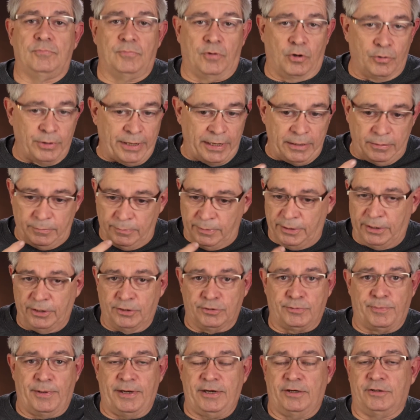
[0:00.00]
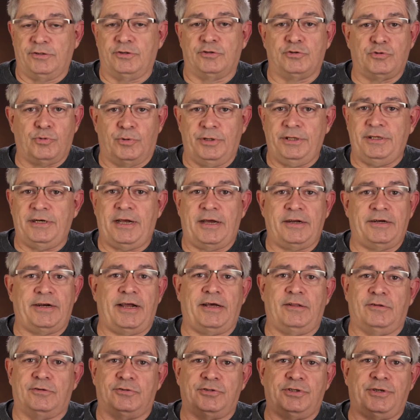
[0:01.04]
Okay, here's my
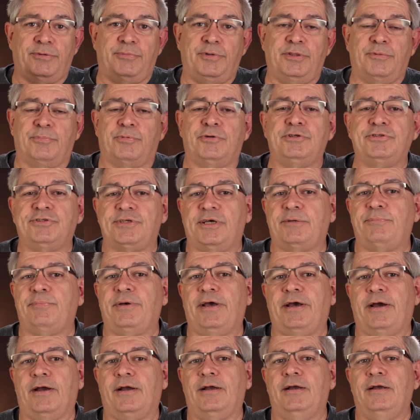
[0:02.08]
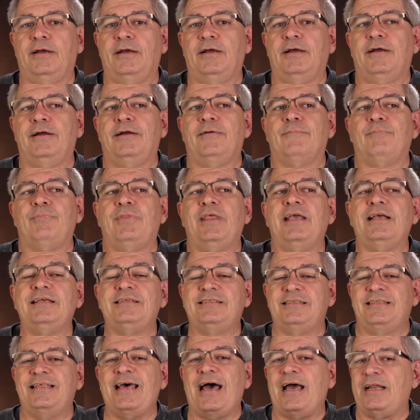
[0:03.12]
$129. Give me the preset pack.
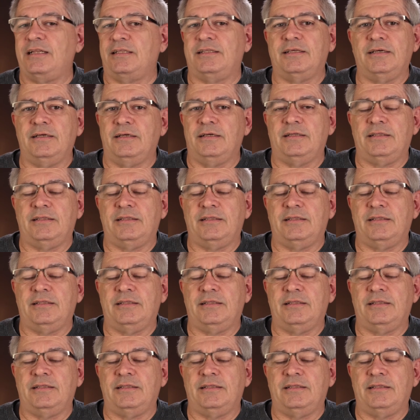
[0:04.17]
Is that's